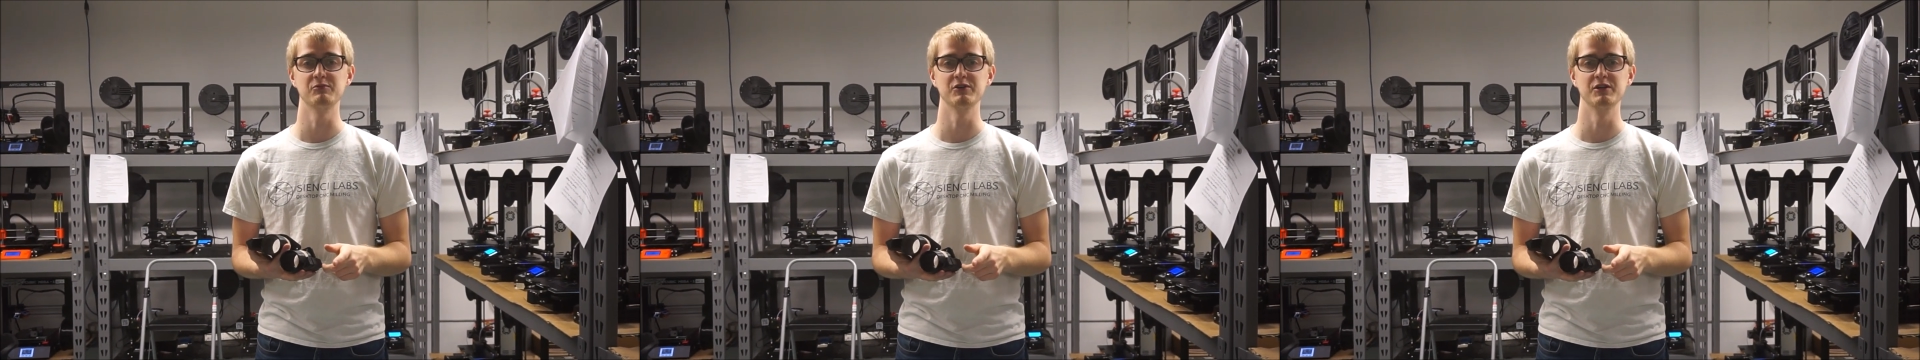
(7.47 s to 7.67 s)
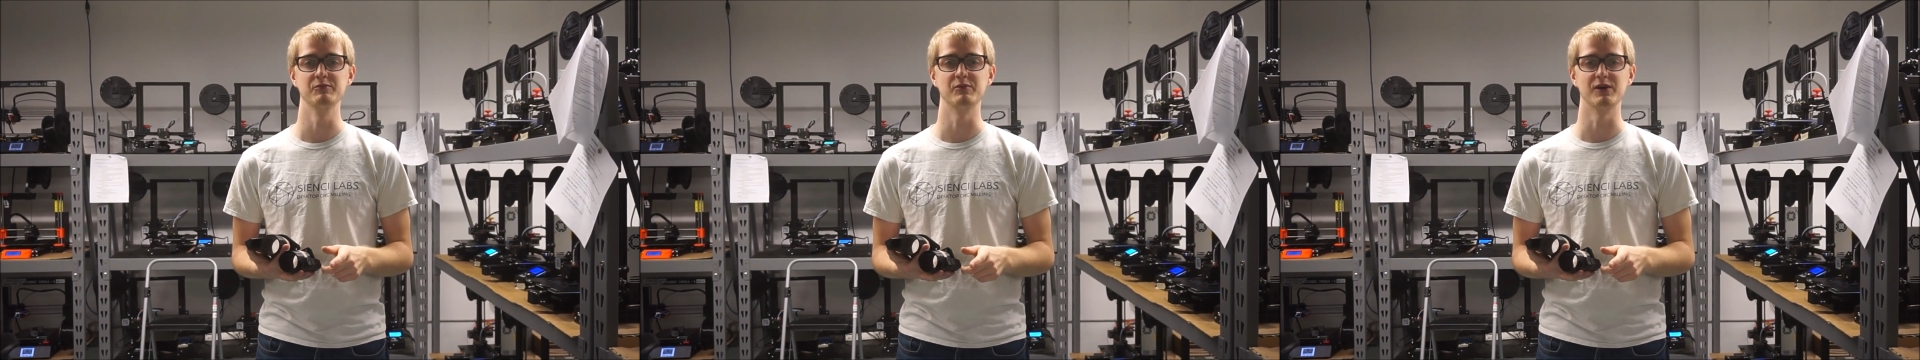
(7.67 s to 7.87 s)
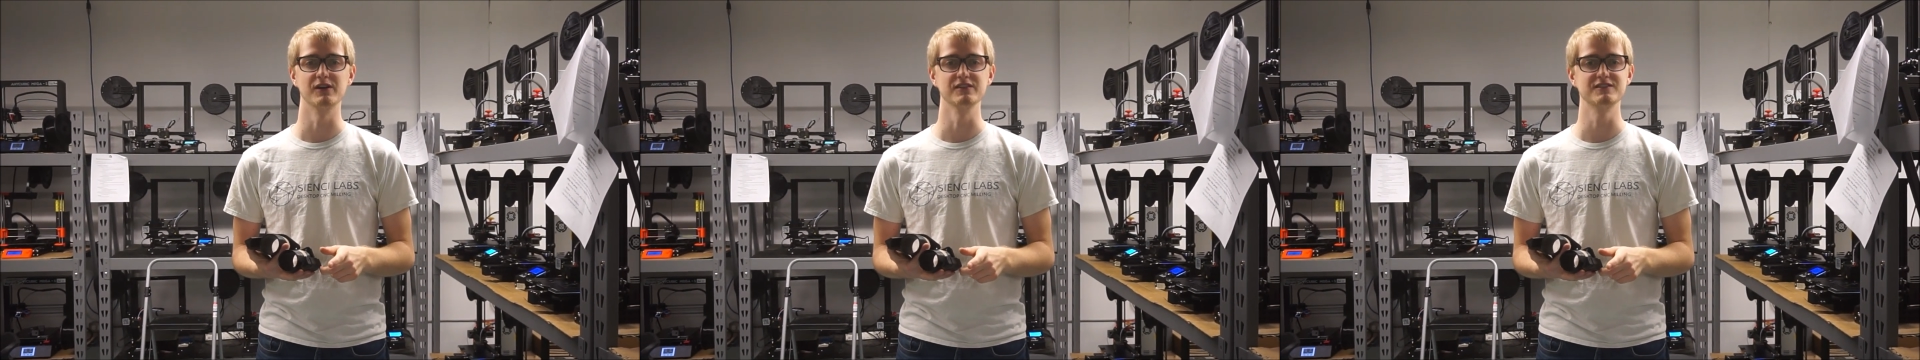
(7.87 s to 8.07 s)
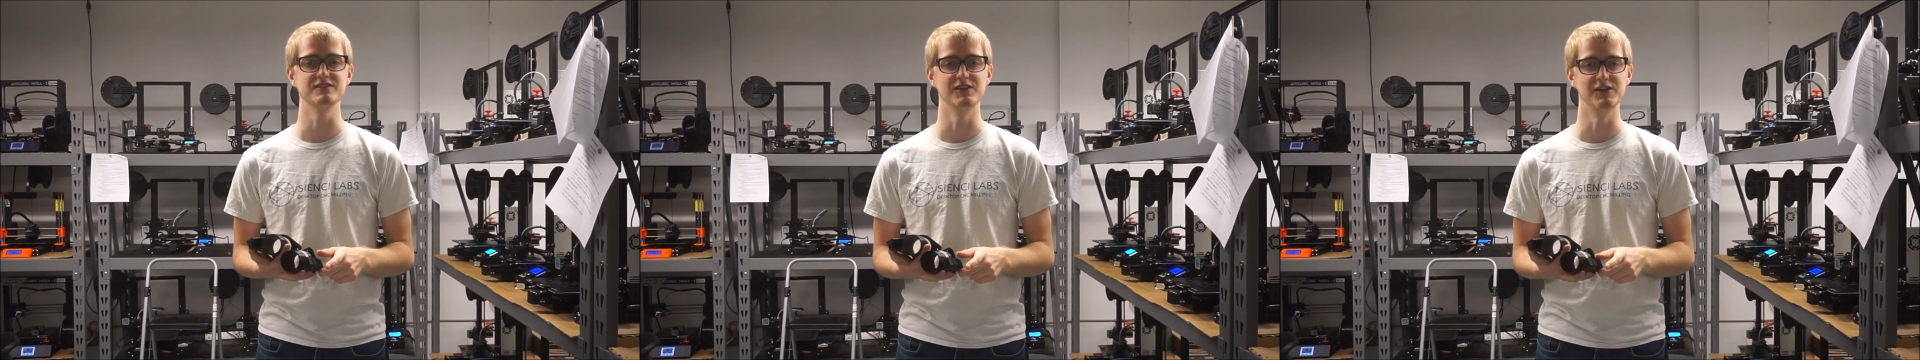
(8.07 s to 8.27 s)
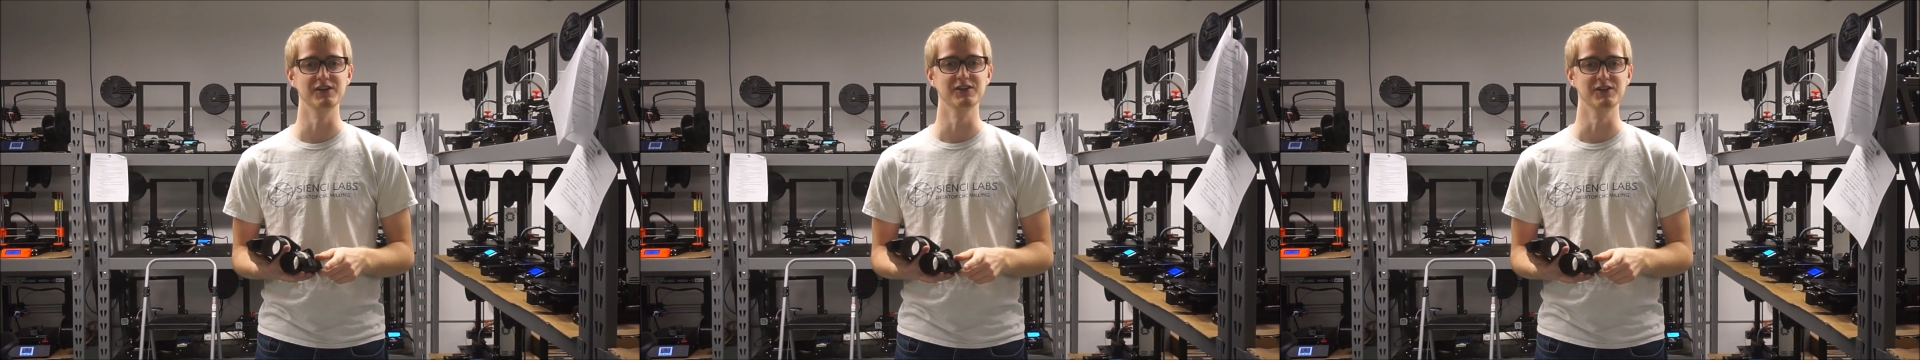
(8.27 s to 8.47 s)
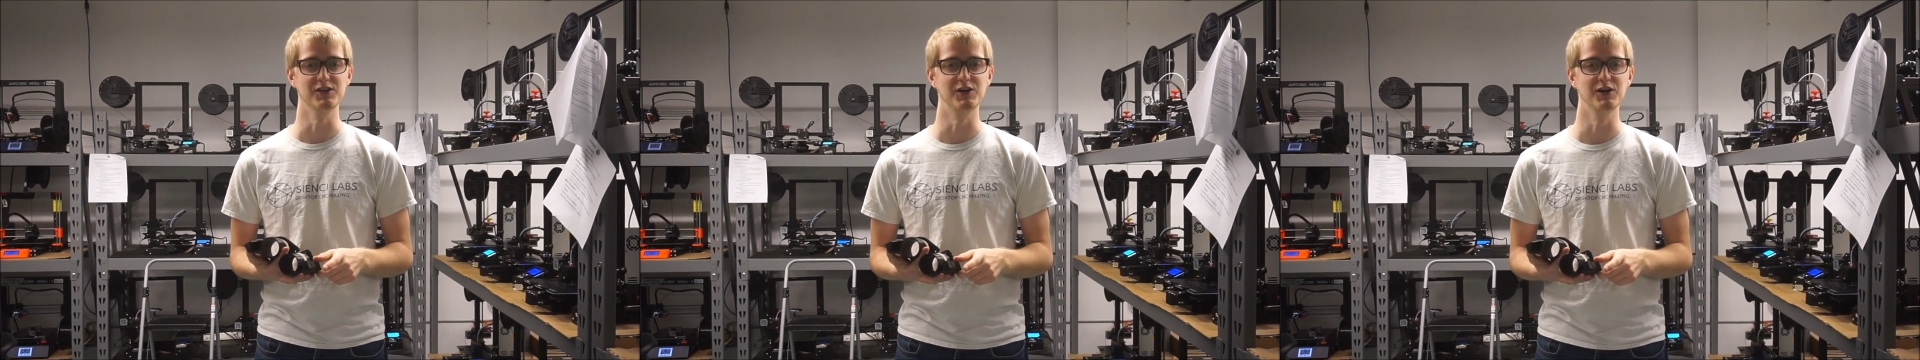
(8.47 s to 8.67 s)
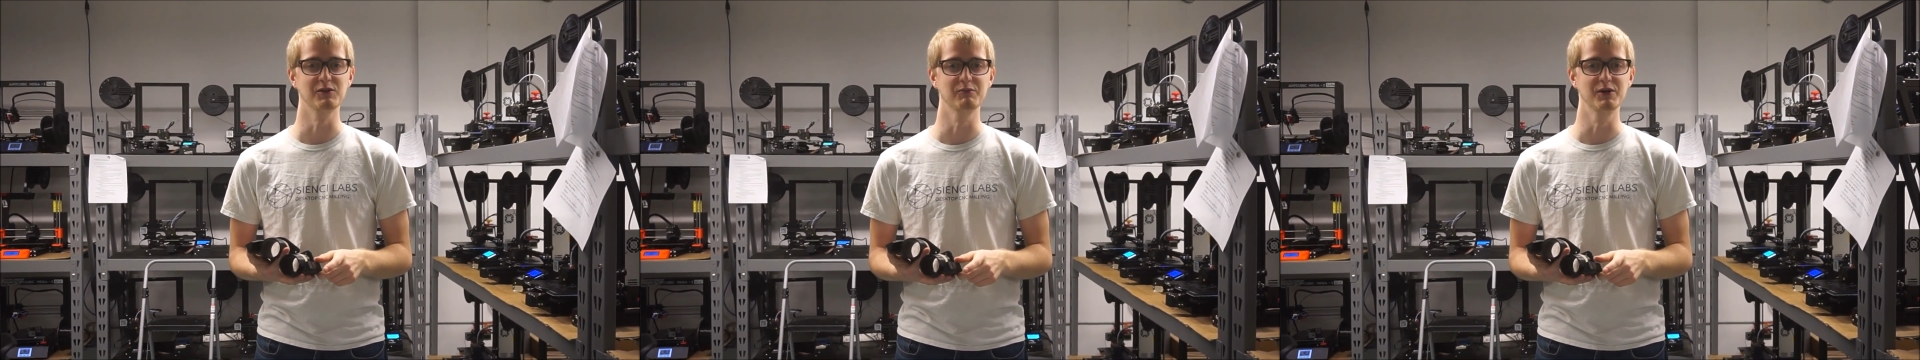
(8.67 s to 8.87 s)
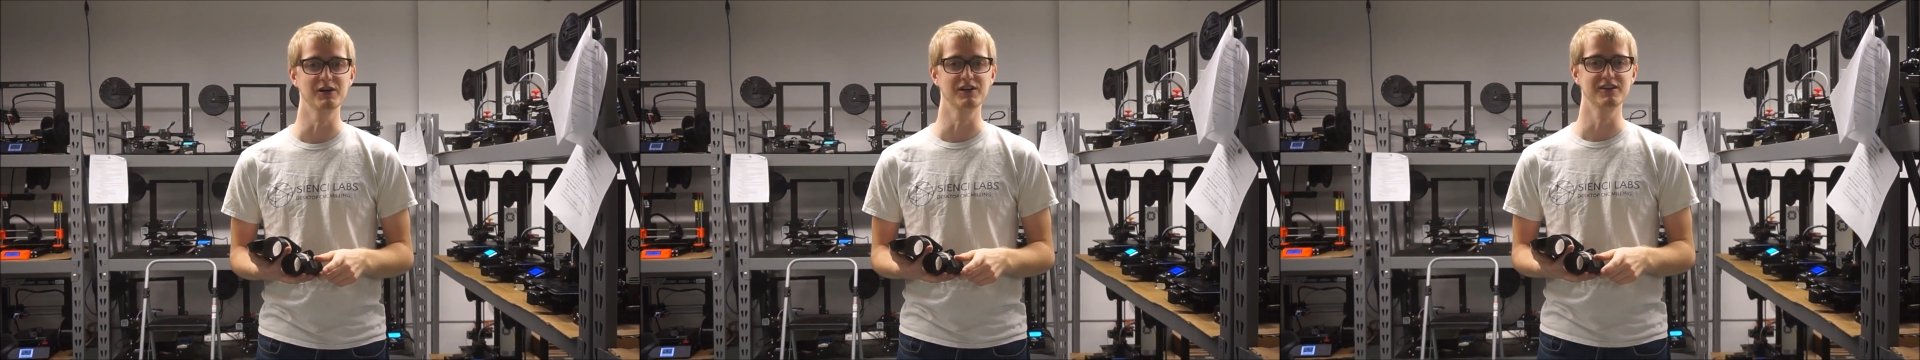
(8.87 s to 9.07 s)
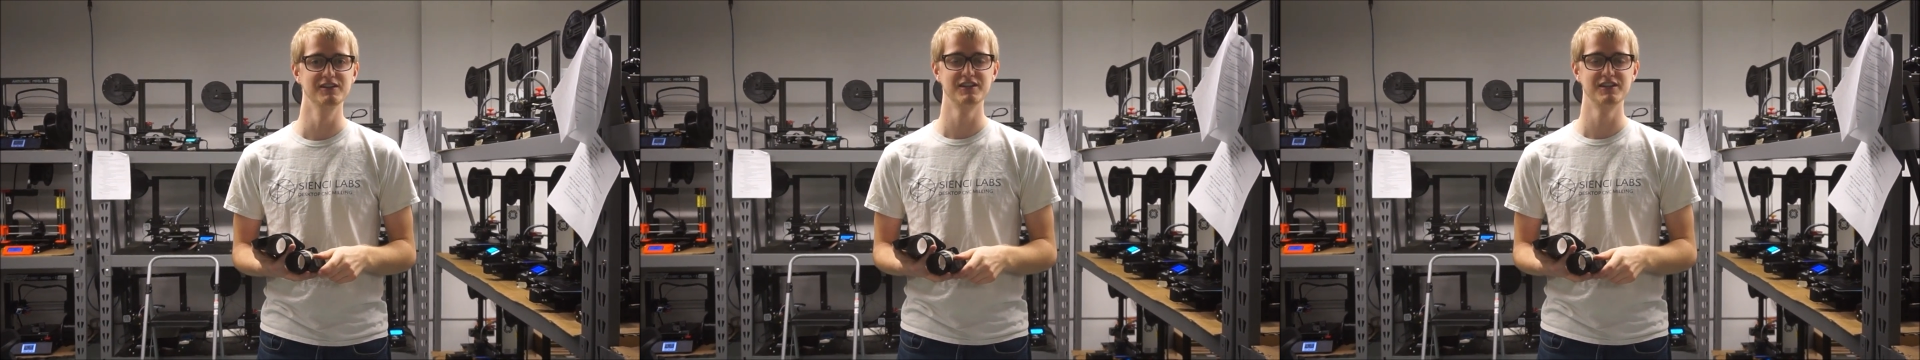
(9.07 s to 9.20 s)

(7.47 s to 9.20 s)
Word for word: printed parts on the LongMill.